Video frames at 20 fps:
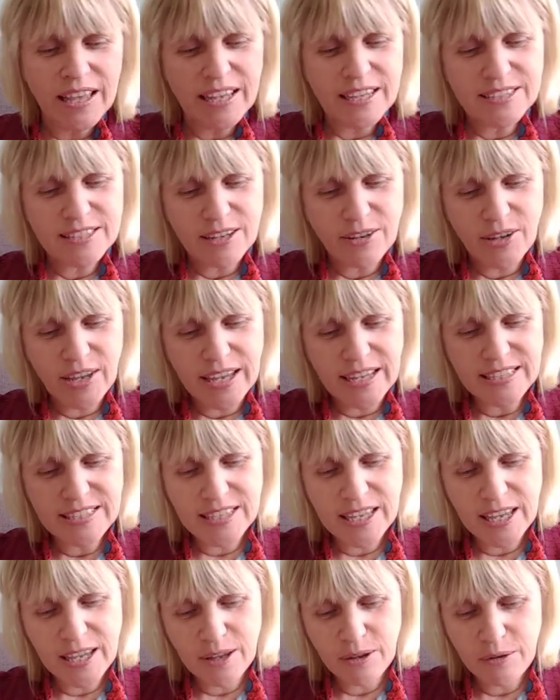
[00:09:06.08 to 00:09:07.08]

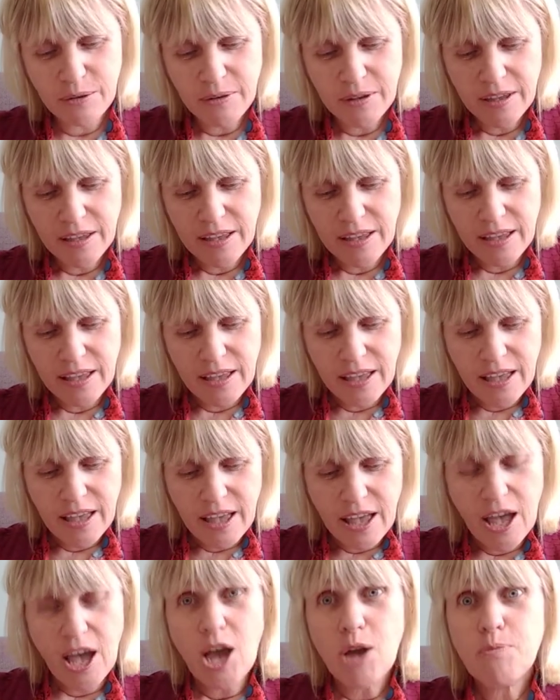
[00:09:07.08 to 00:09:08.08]
So
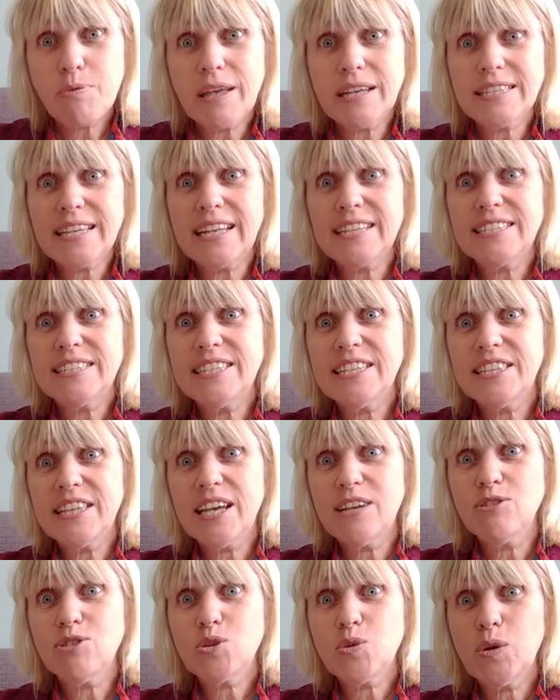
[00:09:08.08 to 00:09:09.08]
hope that's answered
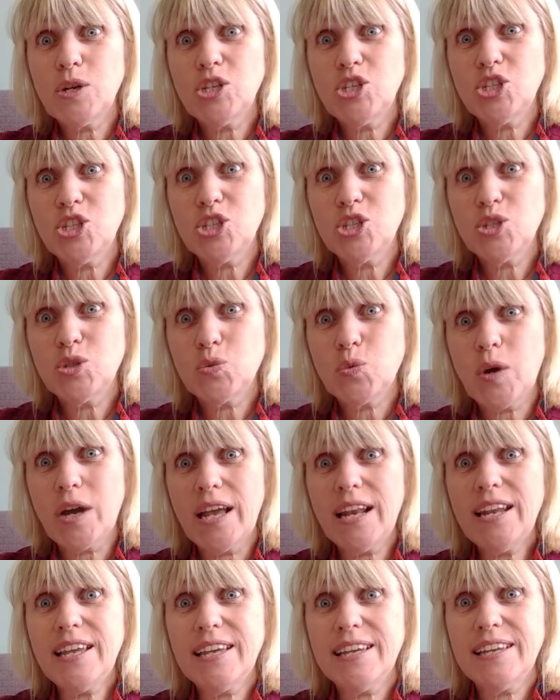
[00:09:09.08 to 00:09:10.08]
those questions
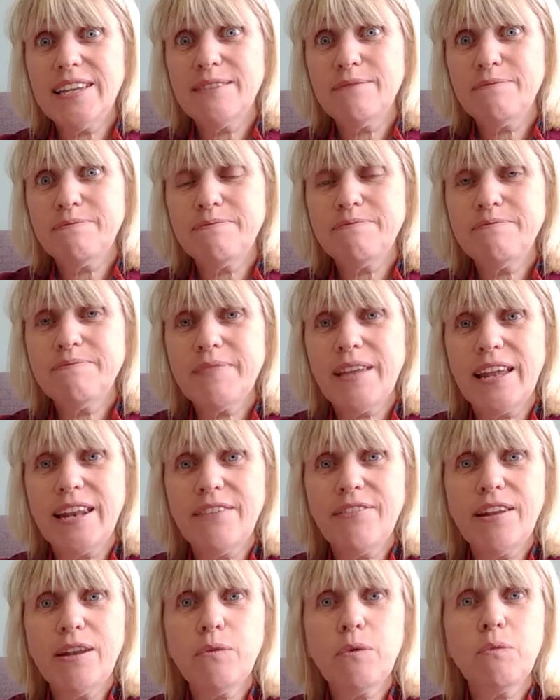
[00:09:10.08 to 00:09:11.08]
well. And
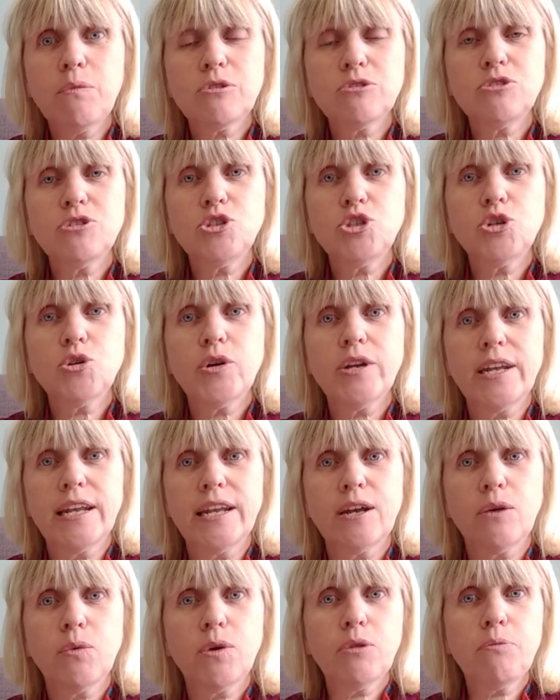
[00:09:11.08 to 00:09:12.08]
if anyone wants to join
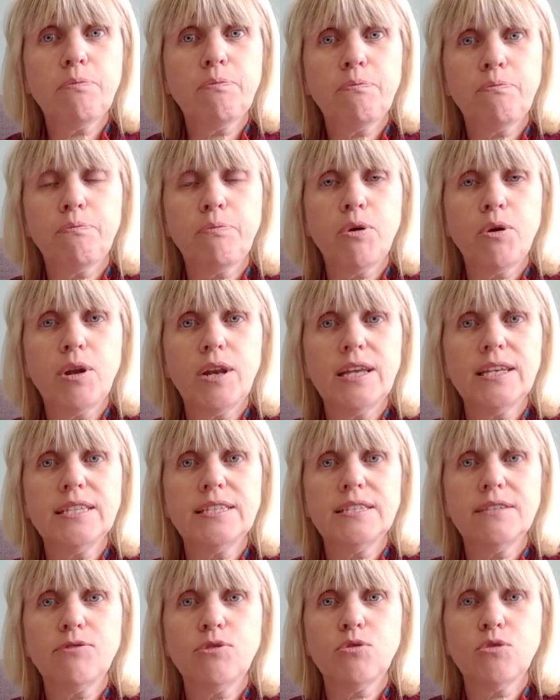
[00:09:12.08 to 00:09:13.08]
in, I will put a
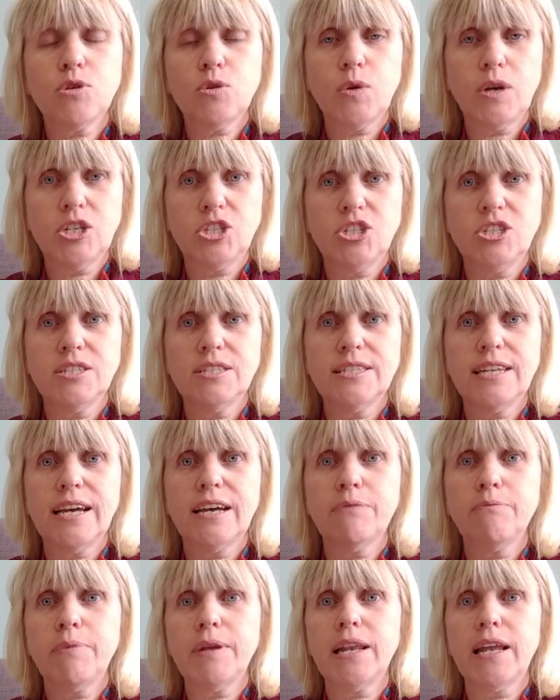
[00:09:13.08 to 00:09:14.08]
list of all the questions
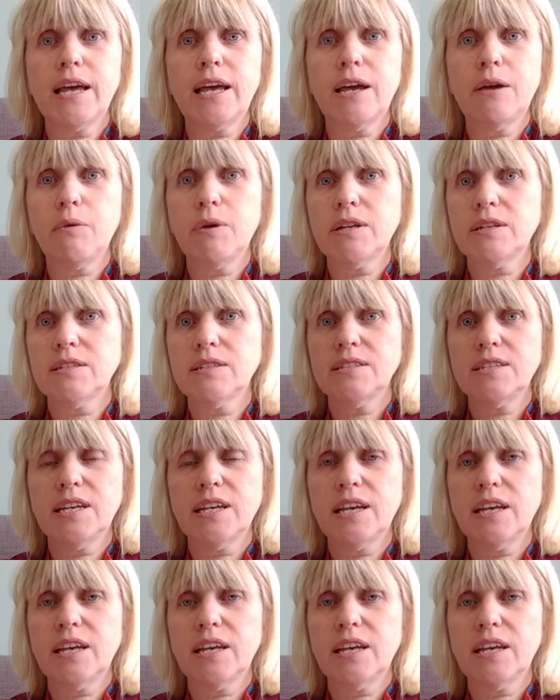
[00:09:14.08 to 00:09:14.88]
down below, and